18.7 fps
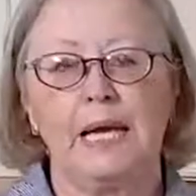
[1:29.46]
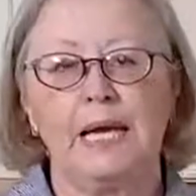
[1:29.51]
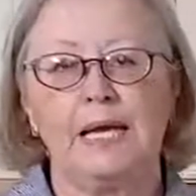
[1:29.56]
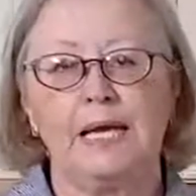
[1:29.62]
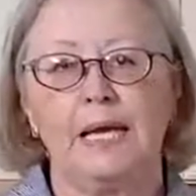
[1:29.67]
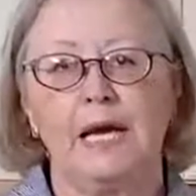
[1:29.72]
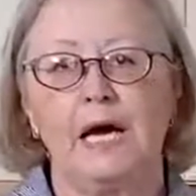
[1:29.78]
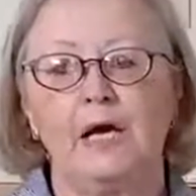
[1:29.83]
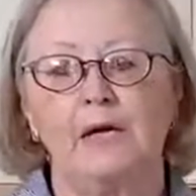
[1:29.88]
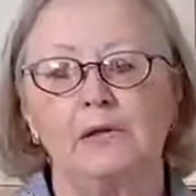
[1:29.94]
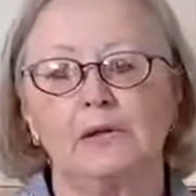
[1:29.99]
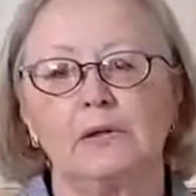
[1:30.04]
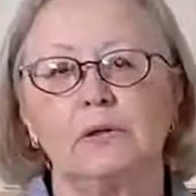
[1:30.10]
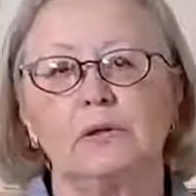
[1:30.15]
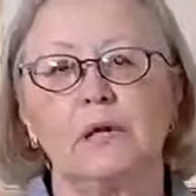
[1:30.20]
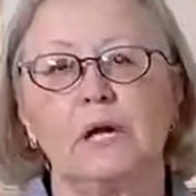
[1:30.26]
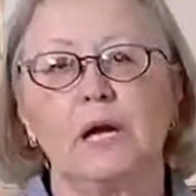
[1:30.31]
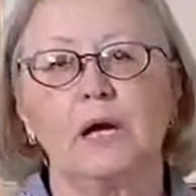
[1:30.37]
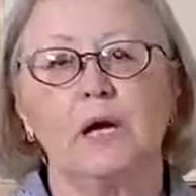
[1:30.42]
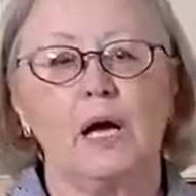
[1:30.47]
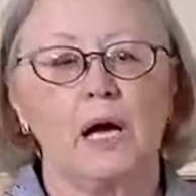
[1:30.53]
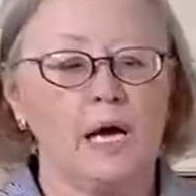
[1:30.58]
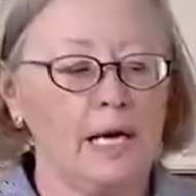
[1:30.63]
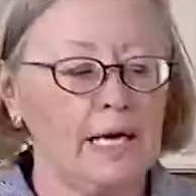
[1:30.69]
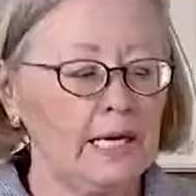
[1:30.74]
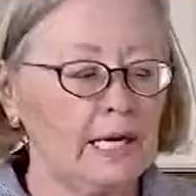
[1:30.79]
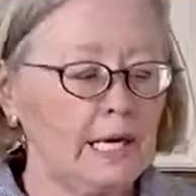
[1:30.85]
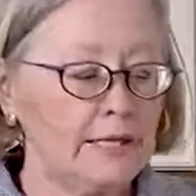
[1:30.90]
Now,
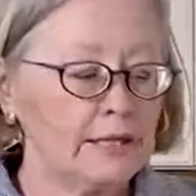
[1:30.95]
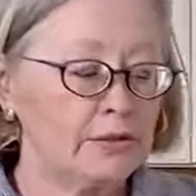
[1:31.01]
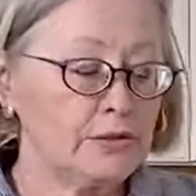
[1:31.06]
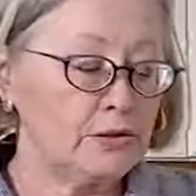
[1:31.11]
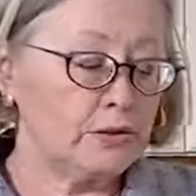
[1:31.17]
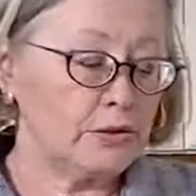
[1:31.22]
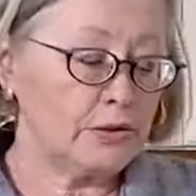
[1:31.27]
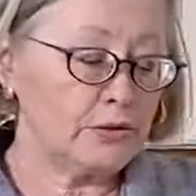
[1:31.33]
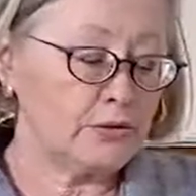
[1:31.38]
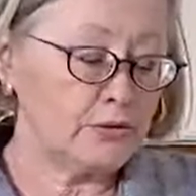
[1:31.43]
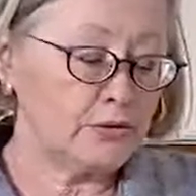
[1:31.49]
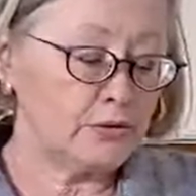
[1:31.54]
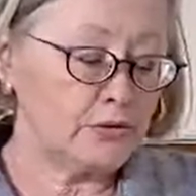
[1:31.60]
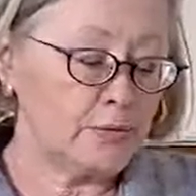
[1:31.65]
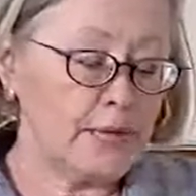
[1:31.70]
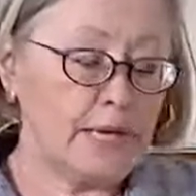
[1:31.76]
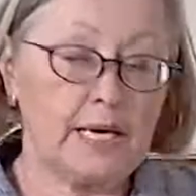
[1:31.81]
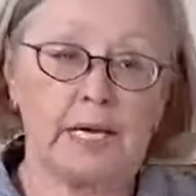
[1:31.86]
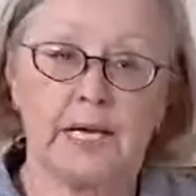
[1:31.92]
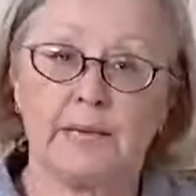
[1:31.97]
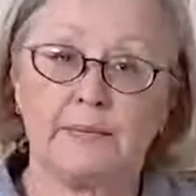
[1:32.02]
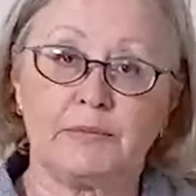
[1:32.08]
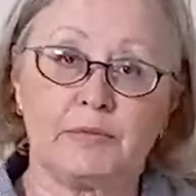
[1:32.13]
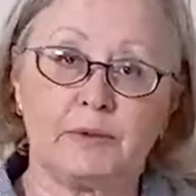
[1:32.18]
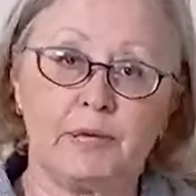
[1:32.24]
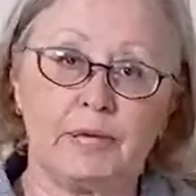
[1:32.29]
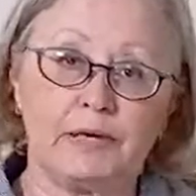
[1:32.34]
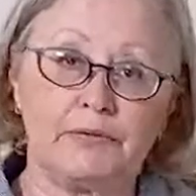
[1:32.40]
I like to usually cook my lamb
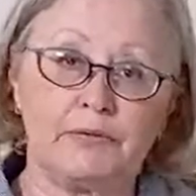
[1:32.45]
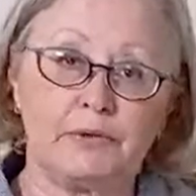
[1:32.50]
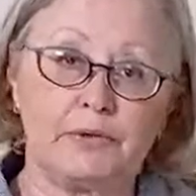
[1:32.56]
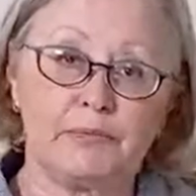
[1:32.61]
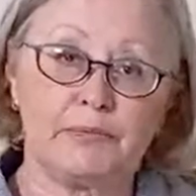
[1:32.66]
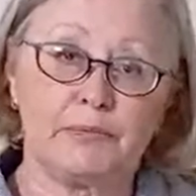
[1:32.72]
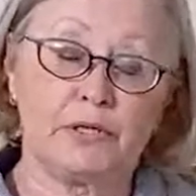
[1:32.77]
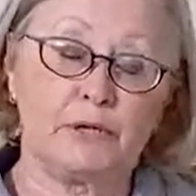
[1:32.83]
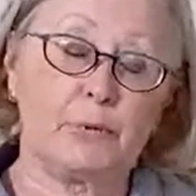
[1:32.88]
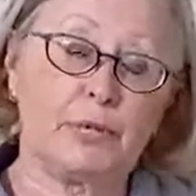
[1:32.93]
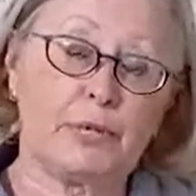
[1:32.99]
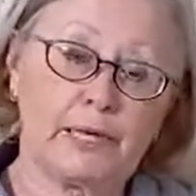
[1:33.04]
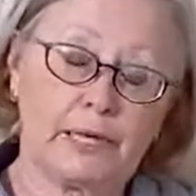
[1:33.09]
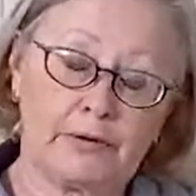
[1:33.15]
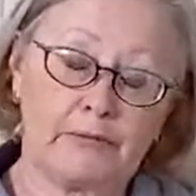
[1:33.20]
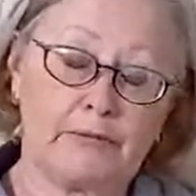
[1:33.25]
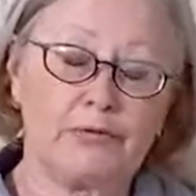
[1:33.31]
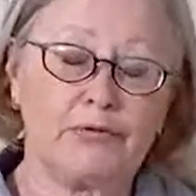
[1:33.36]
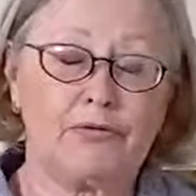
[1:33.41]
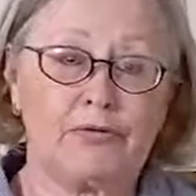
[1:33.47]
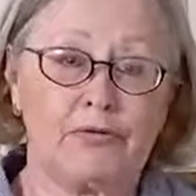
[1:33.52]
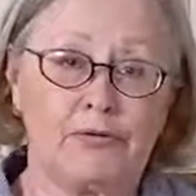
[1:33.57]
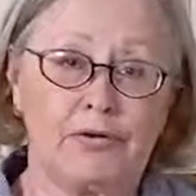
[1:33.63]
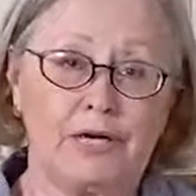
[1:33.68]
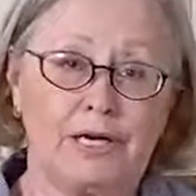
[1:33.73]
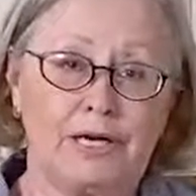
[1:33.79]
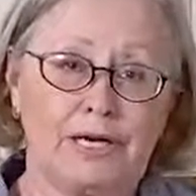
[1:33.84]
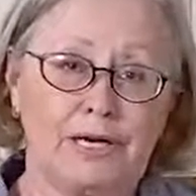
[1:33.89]
to between
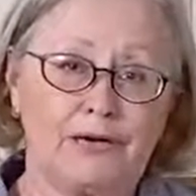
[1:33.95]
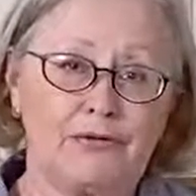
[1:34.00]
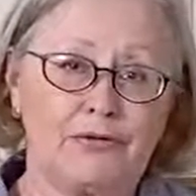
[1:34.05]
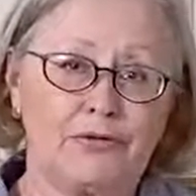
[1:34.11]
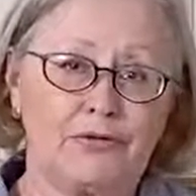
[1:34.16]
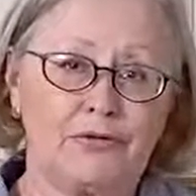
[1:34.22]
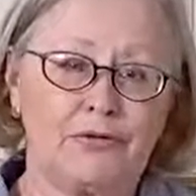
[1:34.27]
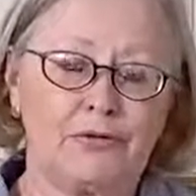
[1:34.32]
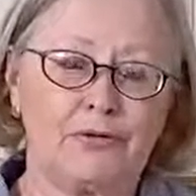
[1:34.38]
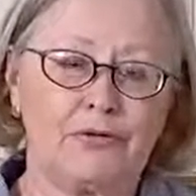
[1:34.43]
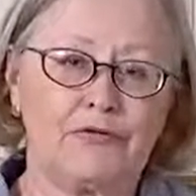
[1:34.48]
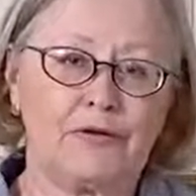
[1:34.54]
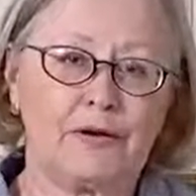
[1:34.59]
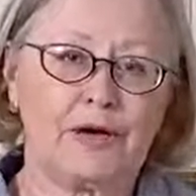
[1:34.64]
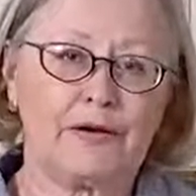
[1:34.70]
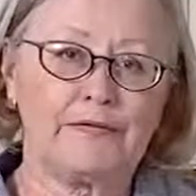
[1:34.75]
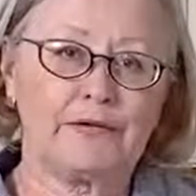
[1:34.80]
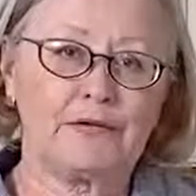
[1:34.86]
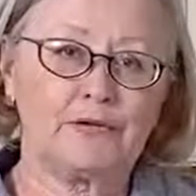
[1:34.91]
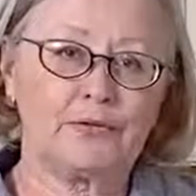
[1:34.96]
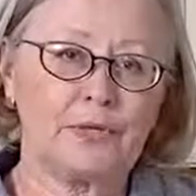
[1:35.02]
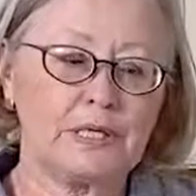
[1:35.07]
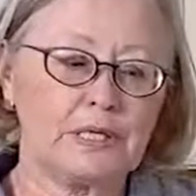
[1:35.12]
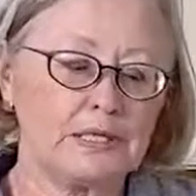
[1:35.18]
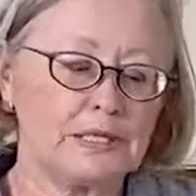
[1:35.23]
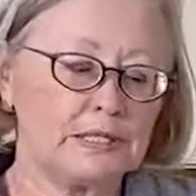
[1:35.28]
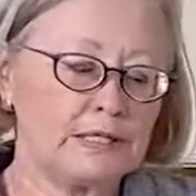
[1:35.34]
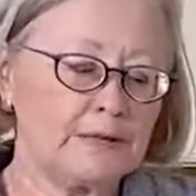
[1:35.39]
130 and 135
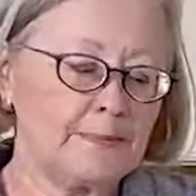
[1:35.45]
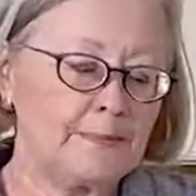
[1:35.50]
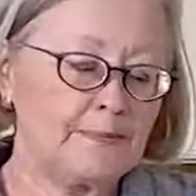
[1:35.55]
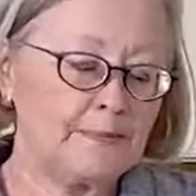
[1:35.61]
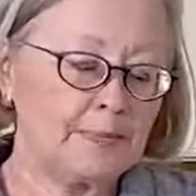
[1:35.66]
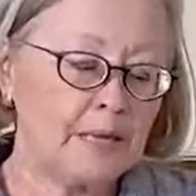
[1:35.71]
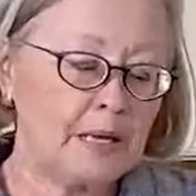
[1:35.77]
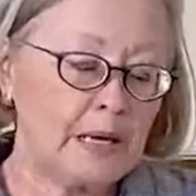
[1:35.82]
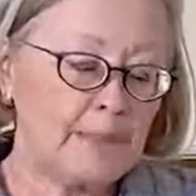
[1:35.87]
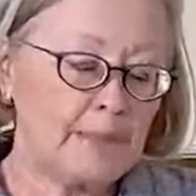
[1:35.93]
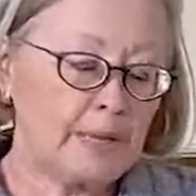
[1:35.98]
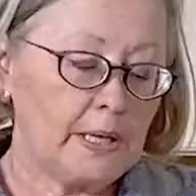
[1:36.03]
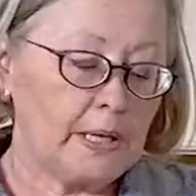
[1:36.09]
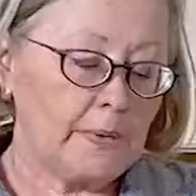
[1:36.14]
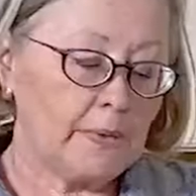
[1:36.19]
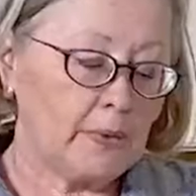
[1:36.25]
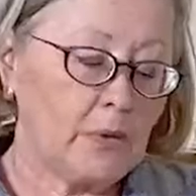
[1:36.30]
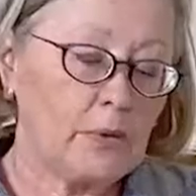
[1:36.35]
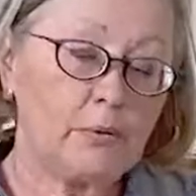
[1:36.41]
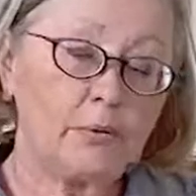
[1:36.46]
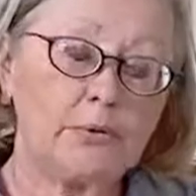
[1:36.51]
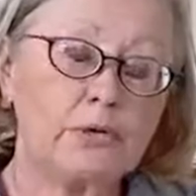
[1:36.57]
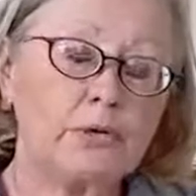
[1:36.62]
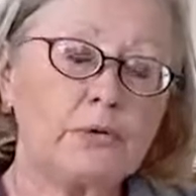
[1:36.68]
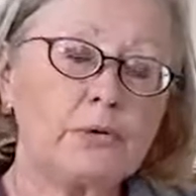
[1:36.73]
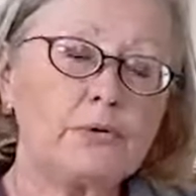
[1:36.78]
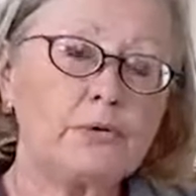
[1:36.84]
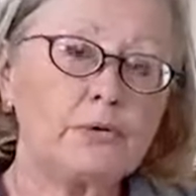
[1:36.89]
degrees, but I'm only
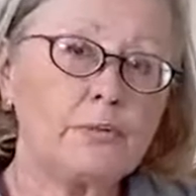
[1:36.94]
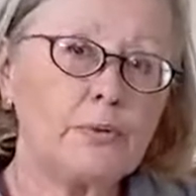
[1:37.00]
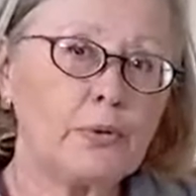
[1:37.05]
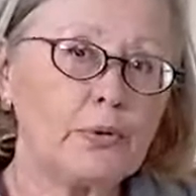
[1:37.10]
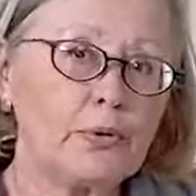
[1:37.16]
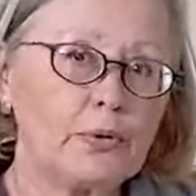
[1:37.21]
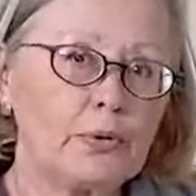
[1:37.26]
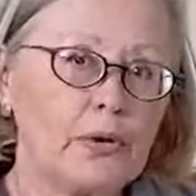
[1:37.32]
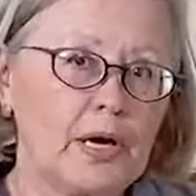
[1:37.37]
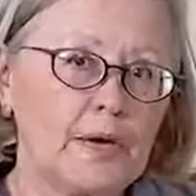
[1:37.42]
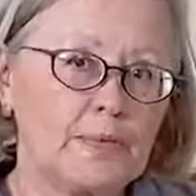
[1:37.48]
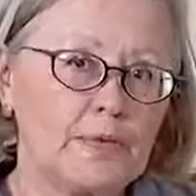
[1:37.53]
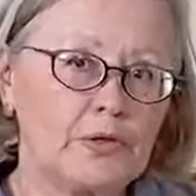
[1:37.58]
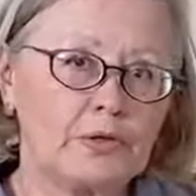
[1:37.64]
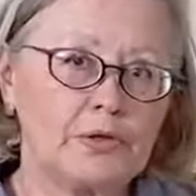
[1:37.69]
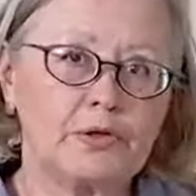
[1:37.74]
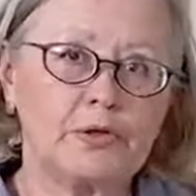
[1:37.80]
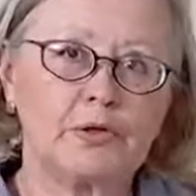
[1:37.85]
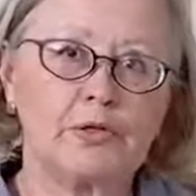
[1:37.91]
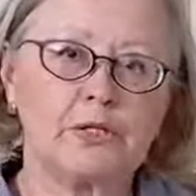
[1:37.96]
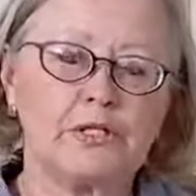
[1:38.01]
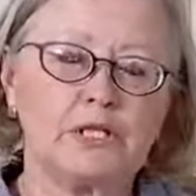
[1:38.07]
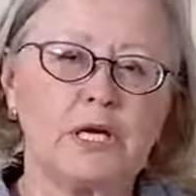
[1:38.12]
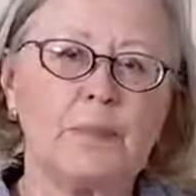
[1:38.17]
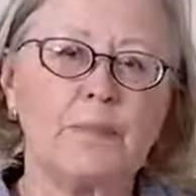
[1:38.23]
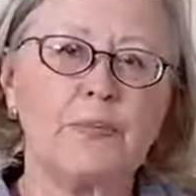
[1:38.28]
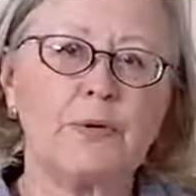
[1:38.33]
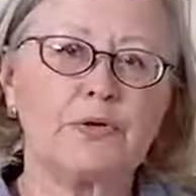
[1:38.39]
going to program the internal
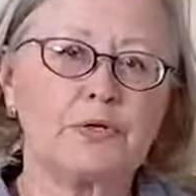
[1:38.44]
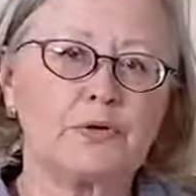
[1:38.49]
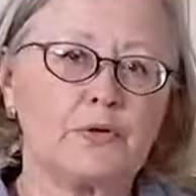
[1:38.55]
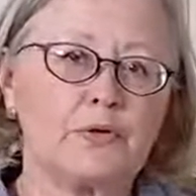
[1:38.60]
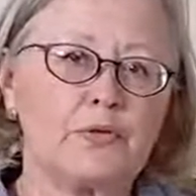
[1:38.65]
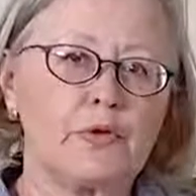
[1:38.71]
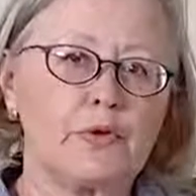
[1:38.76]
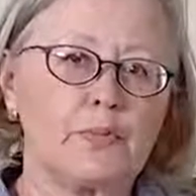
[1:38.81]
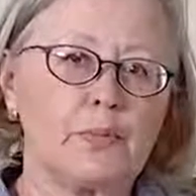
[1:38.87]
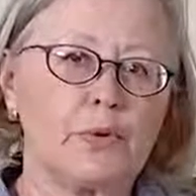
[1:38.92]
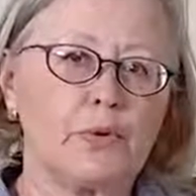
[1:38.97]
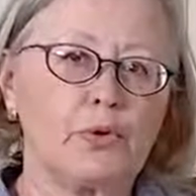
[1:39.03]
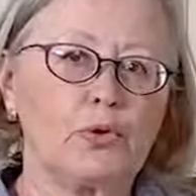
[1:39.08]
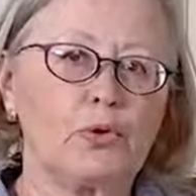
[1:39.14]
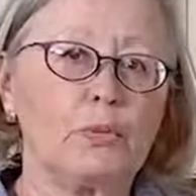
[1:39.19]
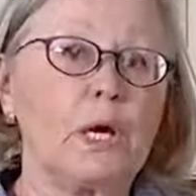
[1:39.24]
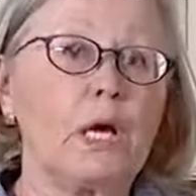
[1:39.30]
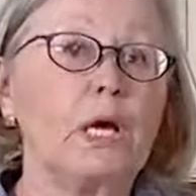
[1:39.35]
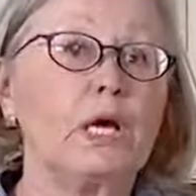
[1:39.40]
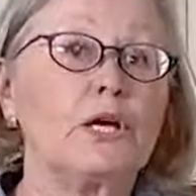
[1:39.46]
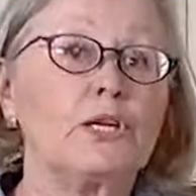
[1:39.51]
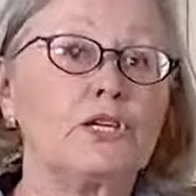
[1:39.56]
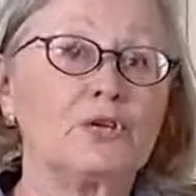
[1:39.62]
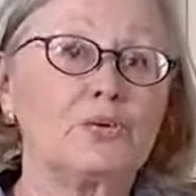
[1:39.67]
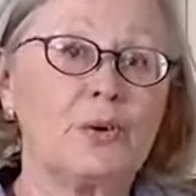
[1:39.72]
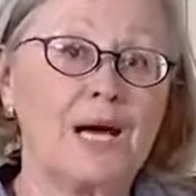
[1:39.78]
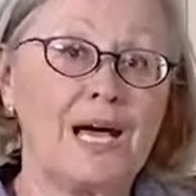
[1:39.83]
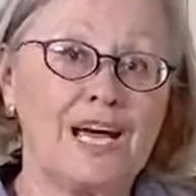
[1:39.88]
temperature of the probe
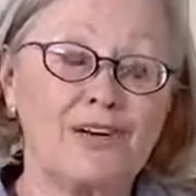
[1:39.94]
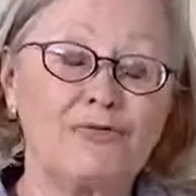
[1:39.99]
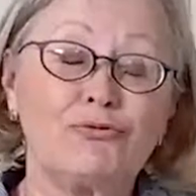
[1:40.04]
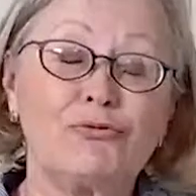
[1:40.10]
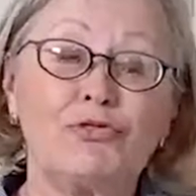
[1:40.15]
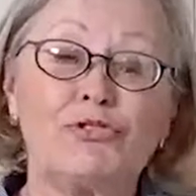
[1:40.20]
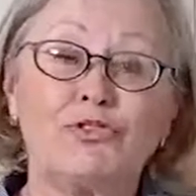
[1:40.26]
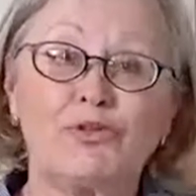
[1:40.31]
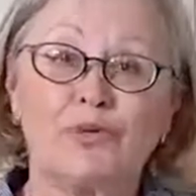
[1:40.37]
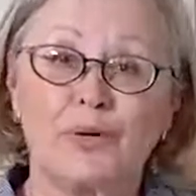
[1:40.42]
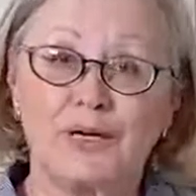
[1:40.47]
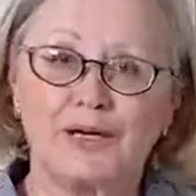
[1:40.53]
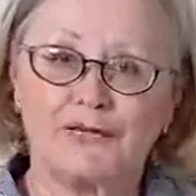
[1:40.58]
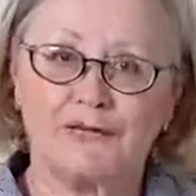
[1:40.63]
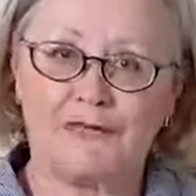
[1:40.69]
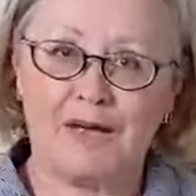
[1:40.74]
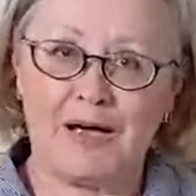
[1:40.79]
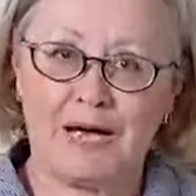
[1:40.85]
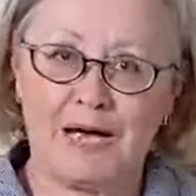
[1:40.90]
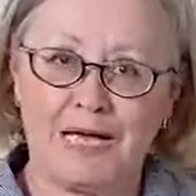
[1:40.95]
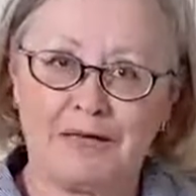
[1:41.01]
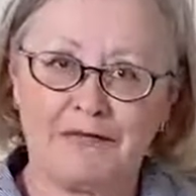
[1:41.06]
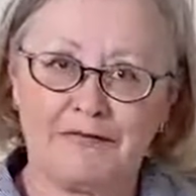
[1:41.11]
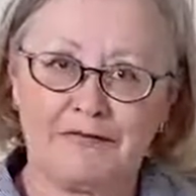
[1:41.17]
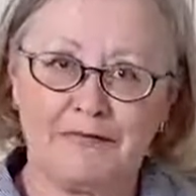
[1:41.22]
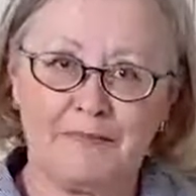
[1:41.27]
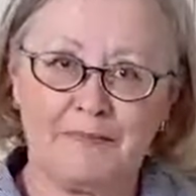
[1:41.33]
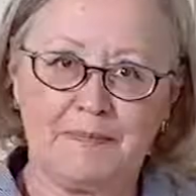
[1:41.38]
to 125.